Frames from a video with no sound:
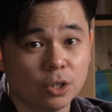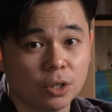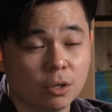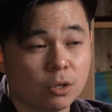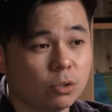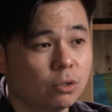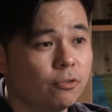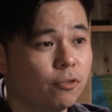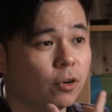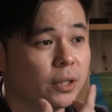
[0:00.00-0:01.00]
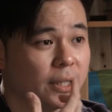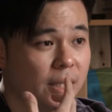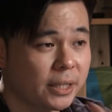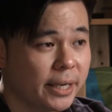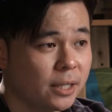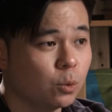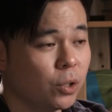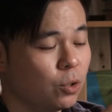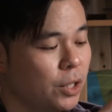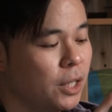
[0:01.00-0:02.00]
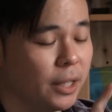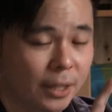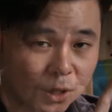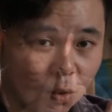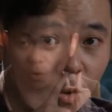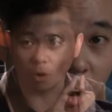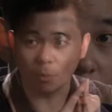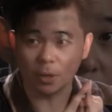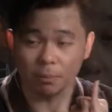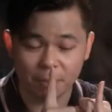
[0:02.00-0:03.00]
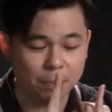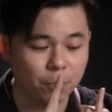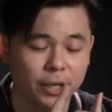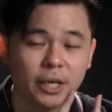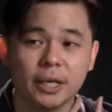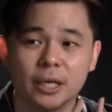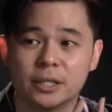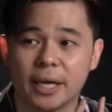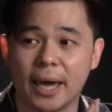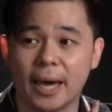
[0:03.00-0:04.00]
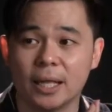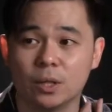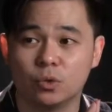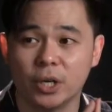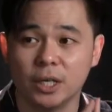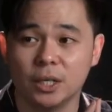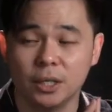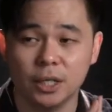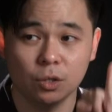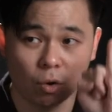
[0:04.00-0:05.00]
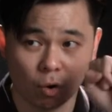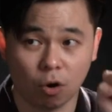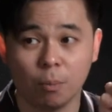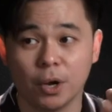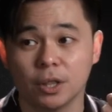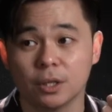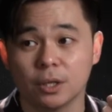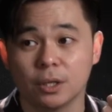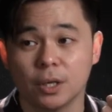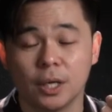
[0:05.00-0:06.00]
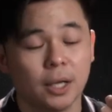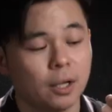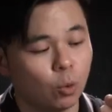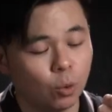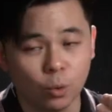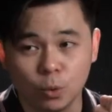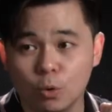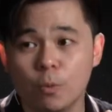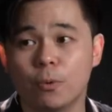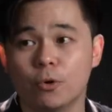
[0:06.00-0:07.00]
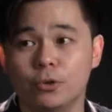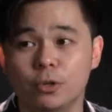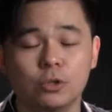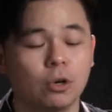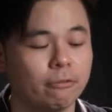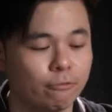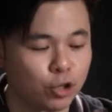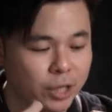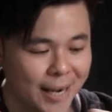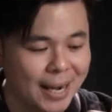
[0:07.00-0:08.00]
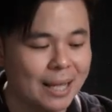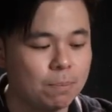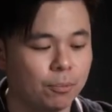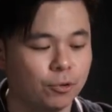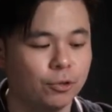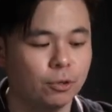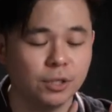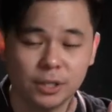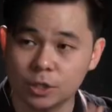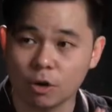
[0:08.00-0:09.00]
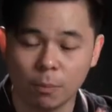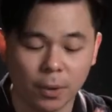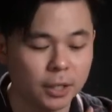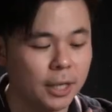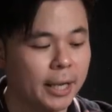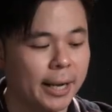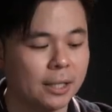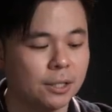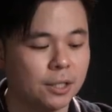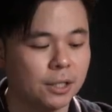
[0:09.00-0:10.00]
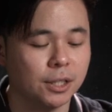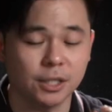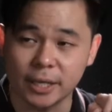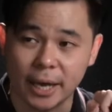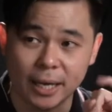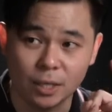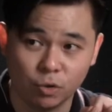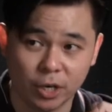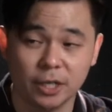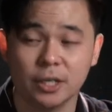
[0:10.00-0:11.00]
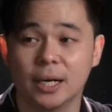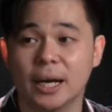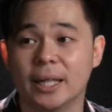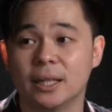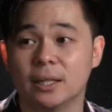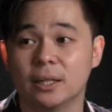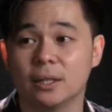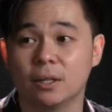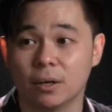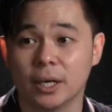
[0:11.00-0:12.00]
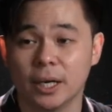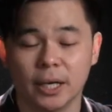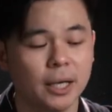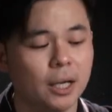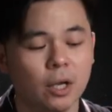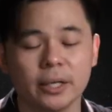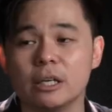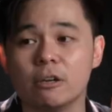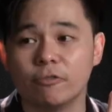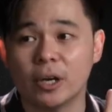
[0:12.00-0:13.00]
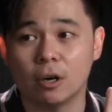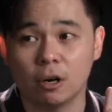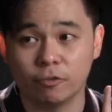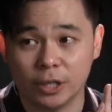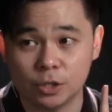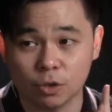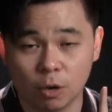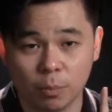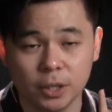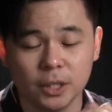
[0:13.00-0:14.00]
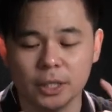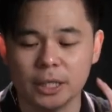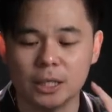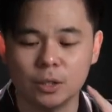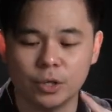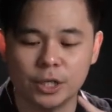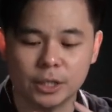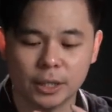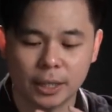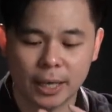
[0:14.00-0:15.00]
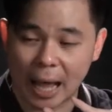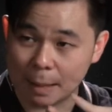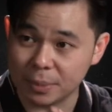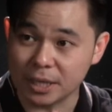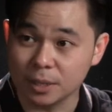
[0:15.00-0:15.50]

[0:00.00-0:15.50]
So for this case, what you need is the hormone, main point is adrenaline hormone. Who produce or which gland produce this hormone? Answer is adrenal gland. Okay, yeah. Effect of this hormone: increase heartbeat,